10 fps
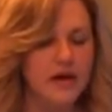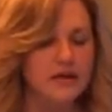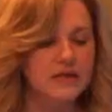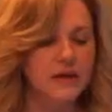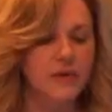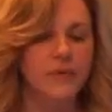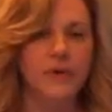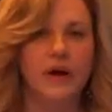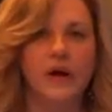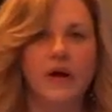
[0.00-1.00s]
So
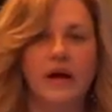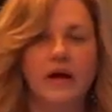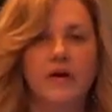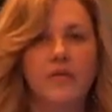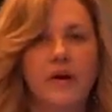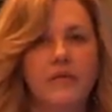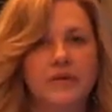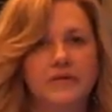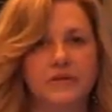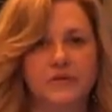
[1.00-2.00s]
here are my
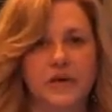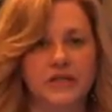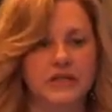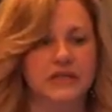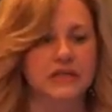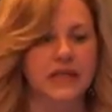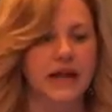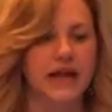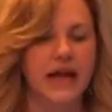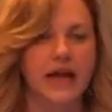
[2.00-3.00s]
research questions that I
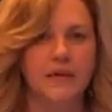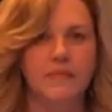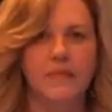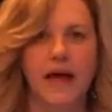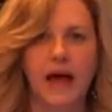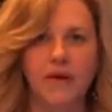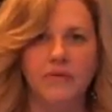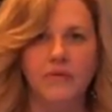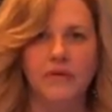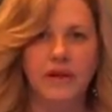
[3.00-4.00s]
came up
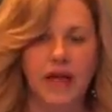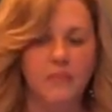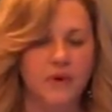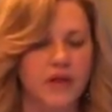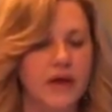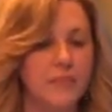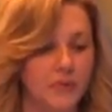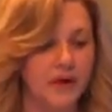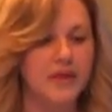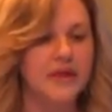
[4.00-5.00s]

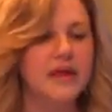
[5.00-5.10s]
with.